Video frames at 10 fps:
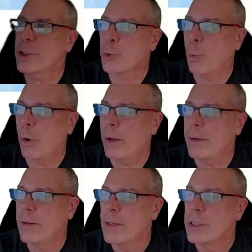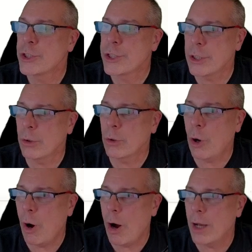one still
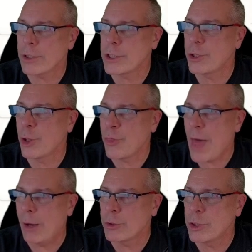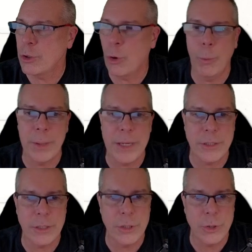cost the 1,000 gold
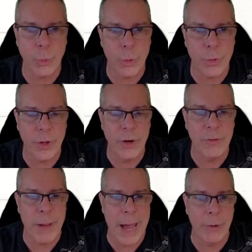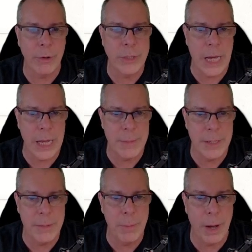pieces worth of powdered
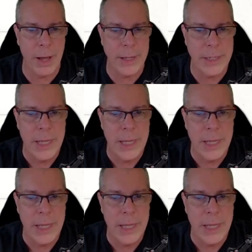diamond, but